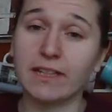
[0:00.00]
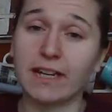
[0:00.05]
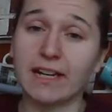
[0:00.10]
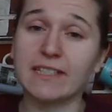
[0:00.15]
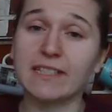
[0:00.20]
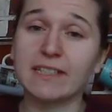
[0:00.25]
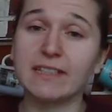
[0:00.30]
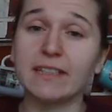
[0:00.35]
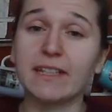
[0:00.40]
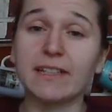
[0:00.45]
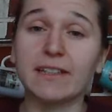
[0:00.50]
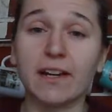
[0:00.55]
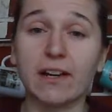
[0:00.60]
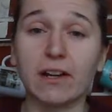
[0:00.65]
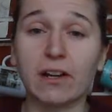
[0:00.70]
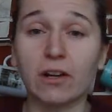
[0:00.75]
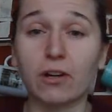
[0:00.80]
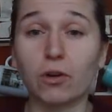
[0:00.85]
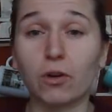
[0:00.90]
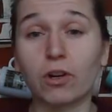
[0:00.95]
that is the day that
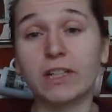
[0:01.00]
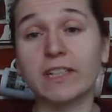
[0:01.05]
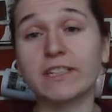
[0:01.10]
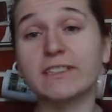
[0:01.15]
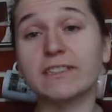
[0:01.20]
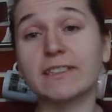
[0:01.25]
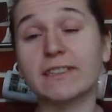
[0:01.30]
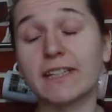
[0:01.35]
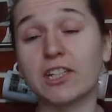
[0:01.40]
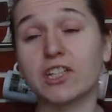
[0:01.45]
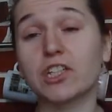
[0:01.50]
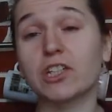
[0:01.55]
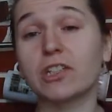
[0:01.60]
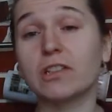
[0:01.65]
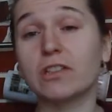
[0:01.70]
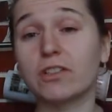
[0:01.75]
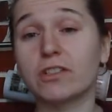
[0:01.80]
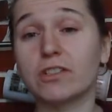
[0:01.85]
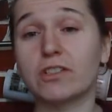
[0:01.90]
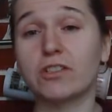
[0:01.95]
our organ donation
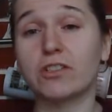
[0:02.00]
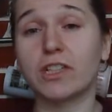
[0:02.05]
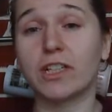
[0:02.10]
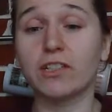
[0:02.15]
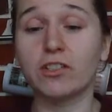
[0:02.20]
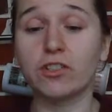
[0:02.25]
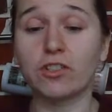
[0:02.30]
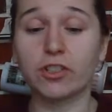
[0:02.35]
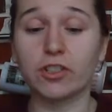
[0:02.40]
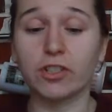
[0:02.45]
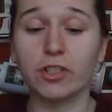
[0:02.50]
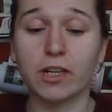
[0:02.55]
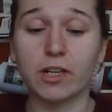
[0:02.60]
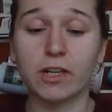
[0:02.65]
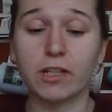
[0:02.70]
laws change.